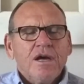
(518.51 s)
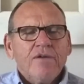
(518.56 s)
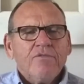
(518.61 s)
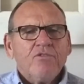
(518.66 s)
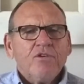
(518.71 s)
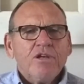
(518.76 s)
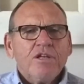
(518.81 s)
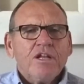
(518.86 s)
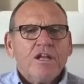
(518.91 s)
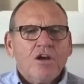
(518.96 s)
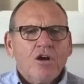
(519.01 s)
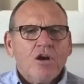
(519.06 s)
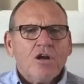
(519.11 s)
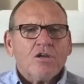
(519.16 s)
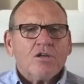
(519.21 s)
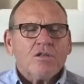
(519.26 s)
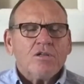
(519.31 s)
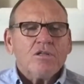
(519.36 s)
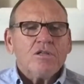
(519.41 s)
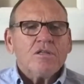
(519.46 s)
I've written an
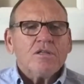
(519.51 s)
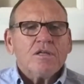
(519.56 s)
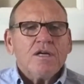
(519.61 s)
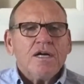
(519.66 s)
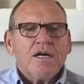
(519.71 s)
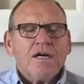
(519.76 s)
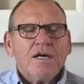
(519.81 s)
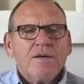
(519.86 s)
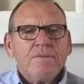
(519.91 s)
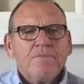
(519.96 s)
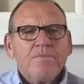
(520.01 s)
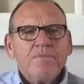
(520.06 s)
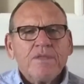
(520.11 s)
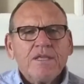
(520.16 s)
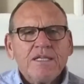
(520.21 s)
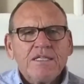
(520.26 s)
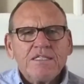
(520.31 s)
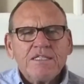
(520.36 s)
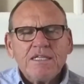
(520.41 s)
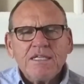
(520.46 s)
article
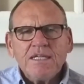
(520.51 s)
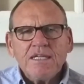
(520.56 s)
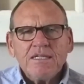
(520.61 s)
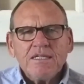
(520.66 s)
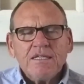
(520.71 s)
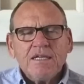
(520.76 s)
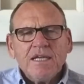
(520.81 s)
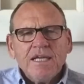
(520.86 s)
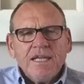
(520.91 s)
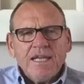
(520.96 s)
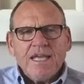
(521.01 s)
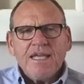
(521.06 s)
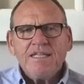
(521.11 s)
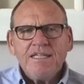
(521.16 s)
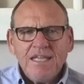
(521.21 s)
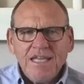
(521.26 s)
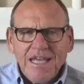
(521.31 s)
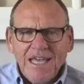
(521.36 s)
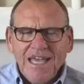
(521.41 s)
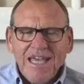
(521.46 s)
at
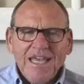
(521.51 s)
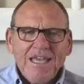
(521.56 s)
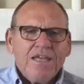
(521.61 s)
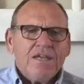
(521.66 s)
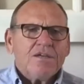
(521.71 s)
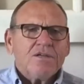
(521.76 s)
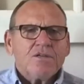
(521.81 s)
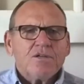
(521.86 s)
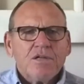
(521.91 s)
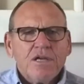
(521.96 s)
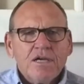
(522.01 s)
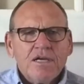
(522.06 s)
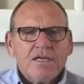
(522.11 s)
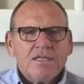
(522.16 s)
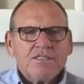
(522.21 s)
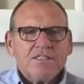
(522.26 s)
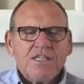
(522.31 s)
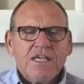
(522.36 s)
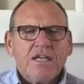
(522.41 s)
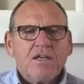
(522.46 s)
Andy A.
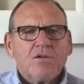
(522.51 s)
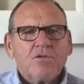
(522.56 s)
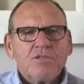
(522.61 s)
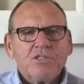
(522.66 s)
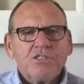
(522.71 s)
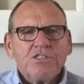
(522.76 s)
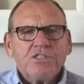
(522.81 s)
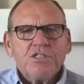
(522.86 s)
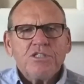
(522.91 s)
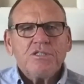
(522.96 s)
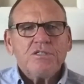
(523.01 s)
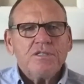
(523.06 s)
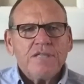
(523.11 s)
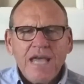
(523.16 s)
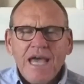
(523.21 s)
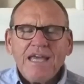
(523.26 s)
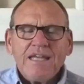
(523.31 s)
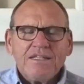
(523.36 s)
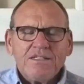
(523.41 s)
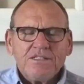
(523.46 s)
Seattle Christian
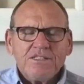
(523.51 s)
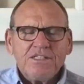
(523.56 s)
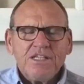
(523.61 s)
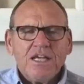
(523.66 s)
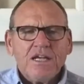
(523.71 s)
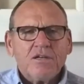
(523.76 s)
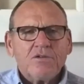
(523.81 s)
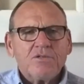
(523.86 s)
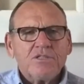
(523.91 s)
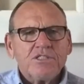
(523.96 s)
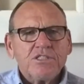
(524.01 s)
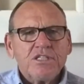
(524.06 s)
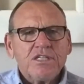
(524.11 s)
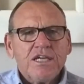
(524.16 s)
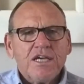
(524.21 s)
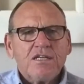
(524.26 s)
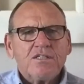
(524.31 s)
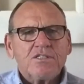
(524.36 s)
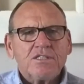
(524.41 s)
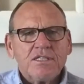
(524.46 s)
at
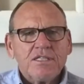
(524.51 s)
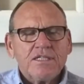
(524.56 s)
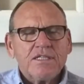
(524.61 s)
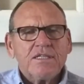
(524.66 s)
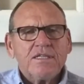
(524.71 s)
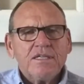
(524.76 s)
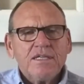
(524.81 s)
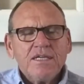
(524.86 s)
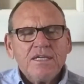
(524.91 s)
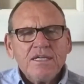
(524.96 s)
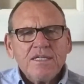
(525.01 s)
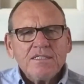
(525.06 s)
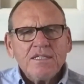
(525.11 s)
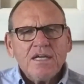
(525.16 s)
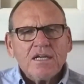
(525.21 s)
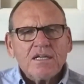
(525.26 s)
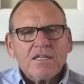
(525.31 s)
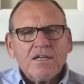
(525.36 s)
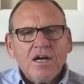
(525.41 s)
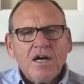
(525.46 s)

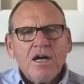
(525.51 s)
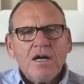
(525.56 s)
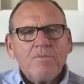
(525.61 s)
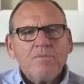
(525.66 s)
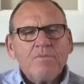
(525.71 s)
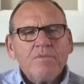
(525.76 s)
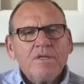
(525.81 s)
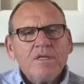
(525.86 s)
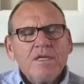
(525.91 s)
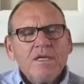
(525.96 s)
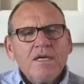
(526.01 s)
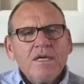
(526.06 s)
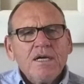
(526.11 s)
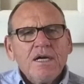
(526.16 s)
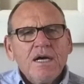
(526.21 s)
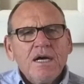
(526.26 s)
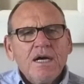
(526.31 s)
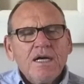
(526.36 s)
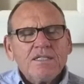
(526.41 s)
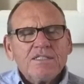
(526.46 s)
SeattleChristianCounseling.com.
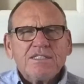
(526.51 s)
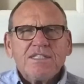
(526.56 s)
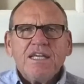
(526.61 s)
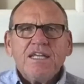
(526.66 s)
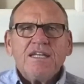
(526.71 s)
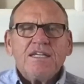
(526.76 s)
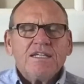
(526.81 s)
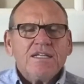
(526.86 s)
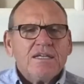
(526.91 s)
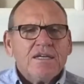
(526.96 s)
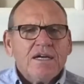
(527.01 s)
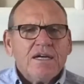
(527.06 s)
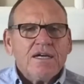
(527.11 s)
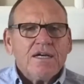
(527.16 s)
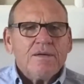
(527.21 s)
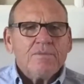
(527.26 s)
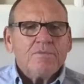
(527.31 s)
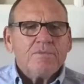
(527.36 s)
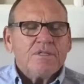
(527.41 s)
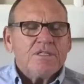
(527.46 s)
It's dated
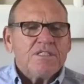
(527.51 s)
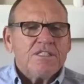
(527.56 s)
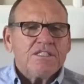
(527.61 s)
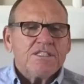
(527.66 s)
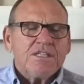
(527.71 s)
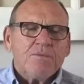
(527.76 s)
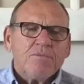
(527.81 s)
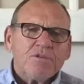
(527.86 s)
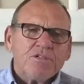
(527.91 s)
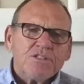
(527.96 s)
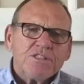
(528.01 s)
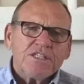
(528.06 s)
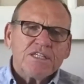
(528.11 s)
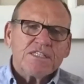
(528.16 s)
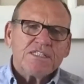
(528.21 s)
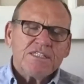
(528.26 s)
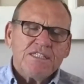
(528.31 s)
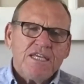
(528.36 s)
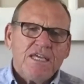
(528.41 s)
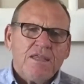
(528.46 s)
December
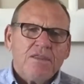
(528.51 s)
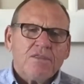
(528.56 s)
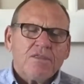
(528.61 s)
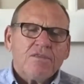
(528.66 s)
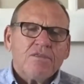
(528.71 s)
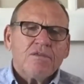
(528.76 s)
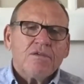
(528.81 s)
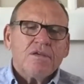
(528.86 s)
16th,